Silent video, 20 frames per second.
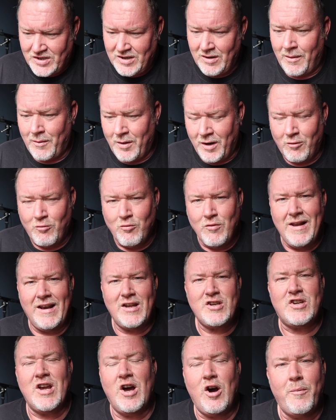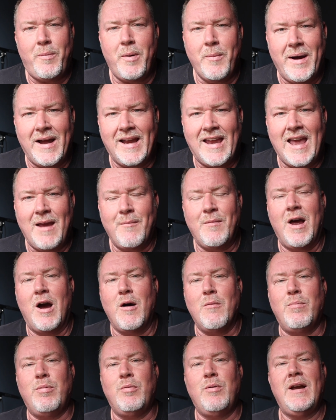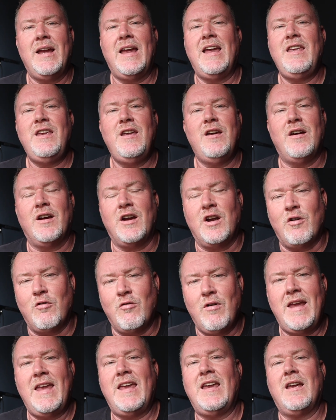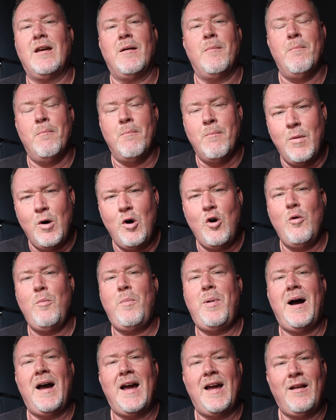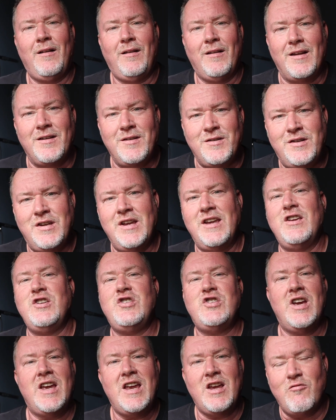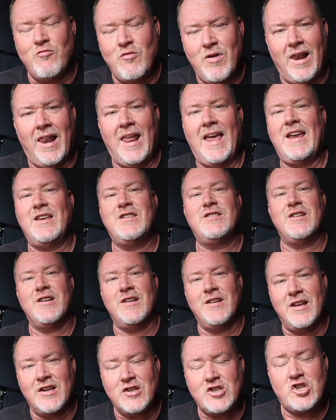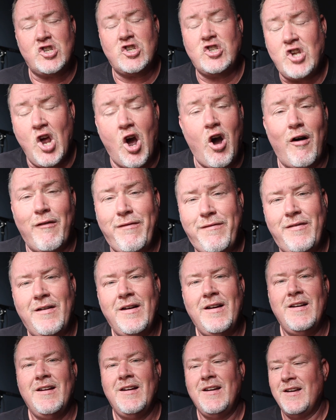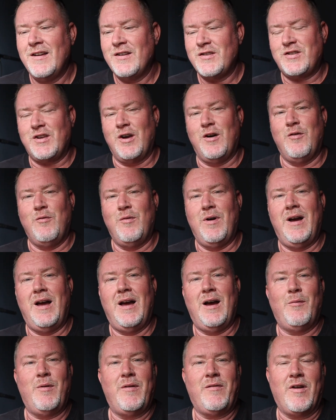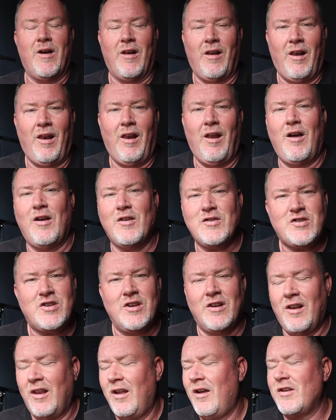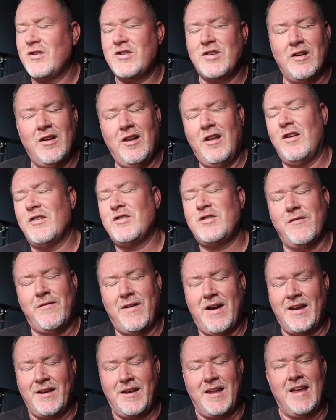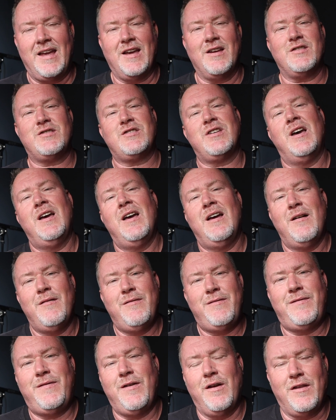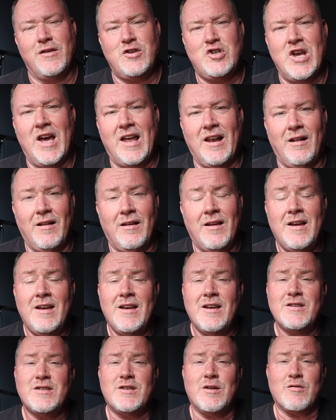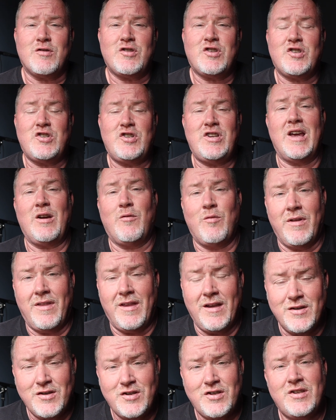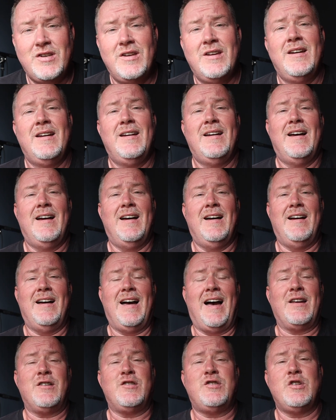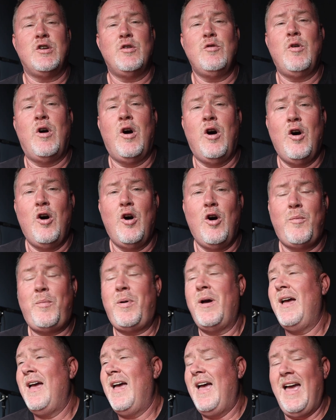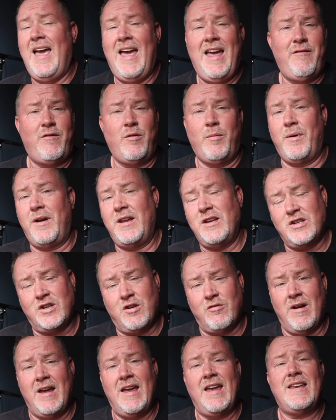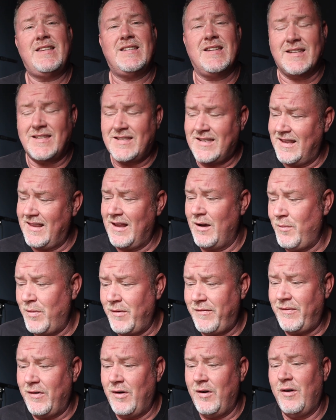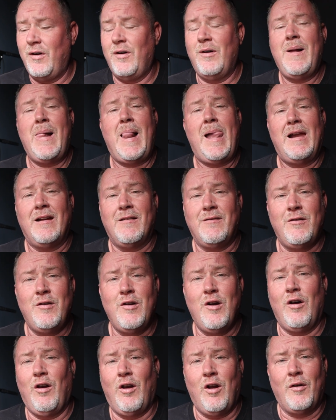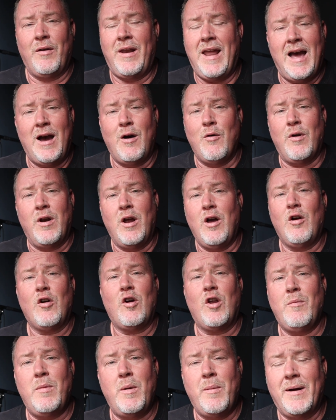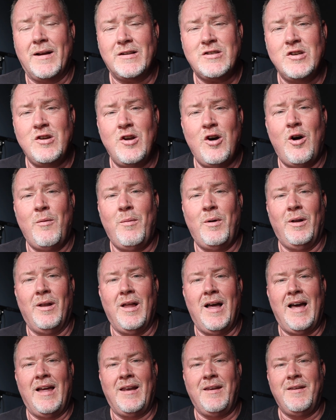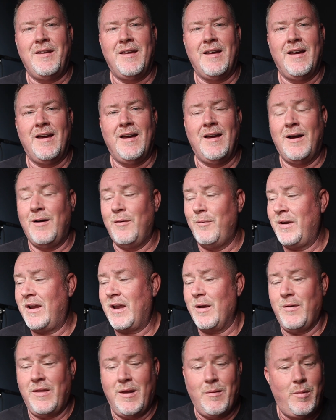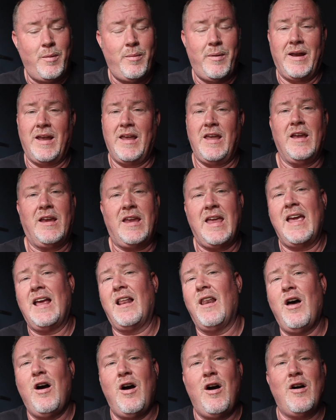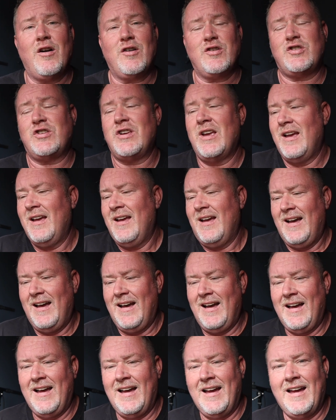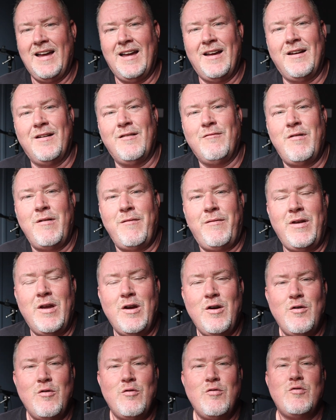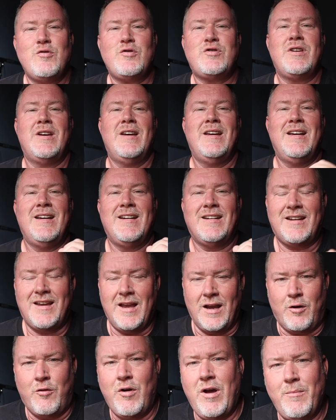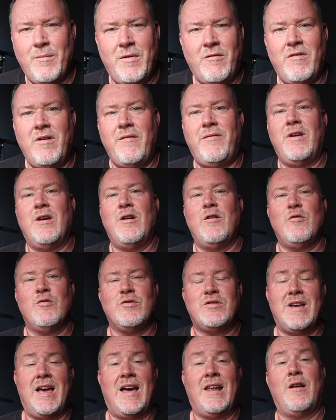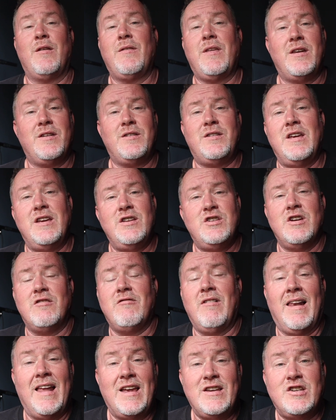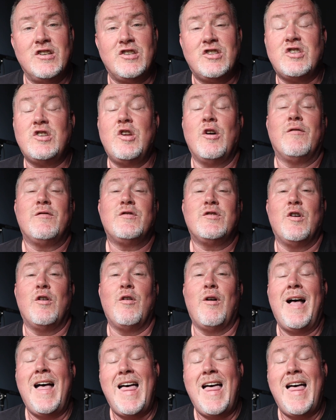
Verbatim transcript: I'm going to really set up in my game now, bringing you great mobile DJ related stuff. So uh, we've got lots and lots and lots of ideas for the channel. So stick with us. Uh, I do hope everybody's great. I said that before not long now we're all going to be back to normal and uh, we can then be bringing you gig logs uh, reviews equipment reviews and other DJ related stuff so